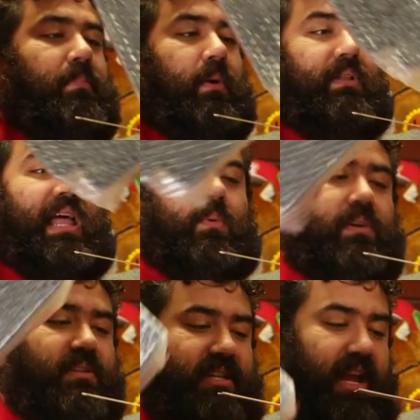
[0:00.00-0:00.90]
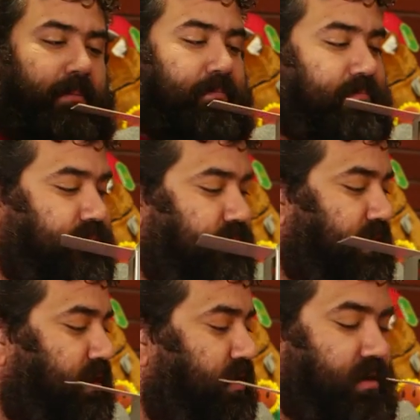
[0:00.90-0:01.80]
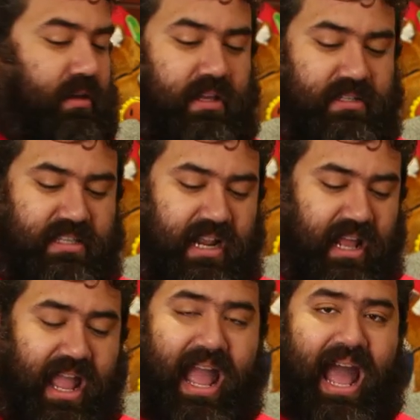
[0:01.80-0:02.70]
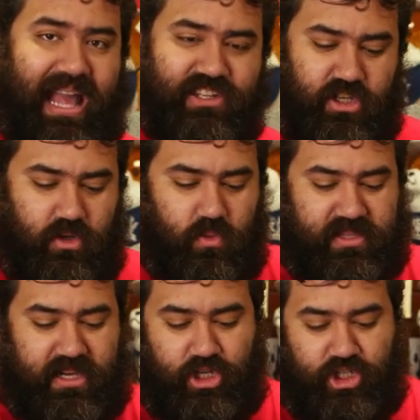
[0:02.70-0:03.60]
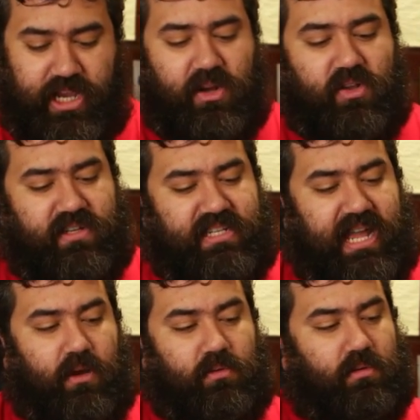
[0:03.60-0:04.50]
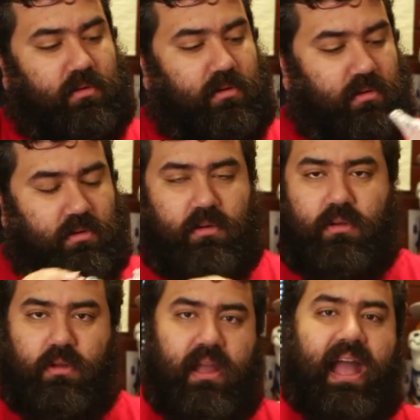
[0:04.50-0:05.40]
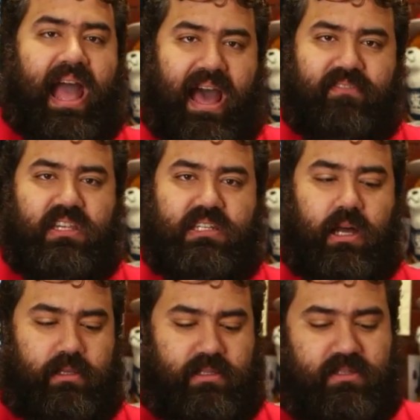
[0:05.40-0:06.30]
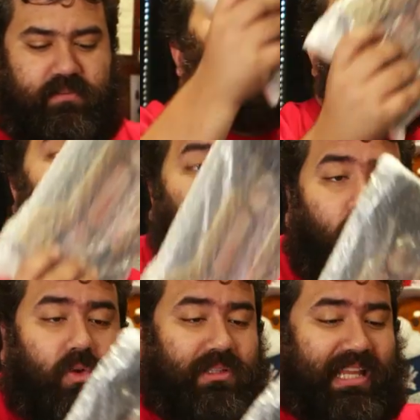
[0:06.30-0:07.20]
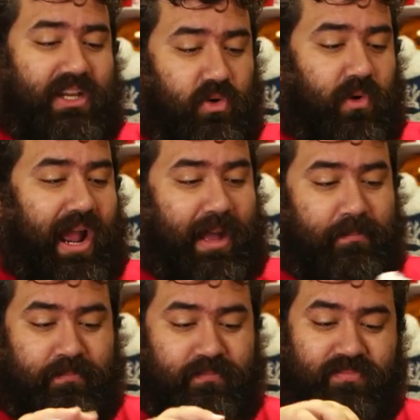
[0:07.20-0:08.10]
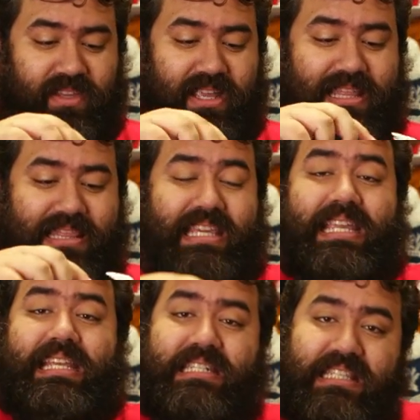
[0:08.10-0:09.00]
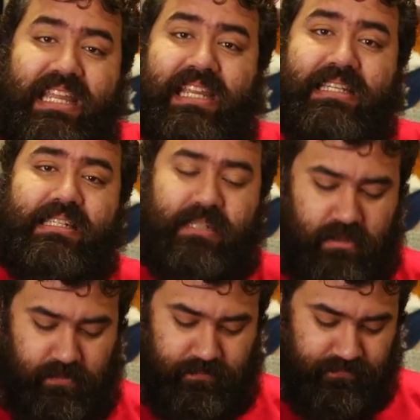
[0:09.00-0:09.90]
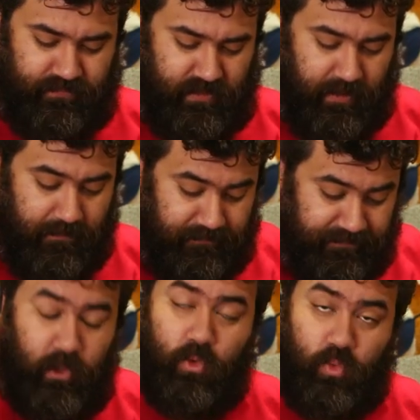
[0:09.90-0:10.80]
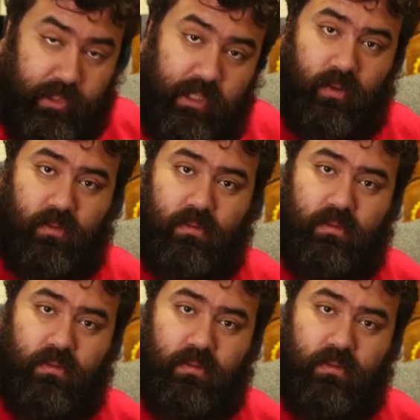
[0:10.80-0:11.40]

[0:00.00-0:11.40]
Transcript: But what I will say is that I had to, without a shadow of a doubt, have these guns. Holy crap. These things feel real.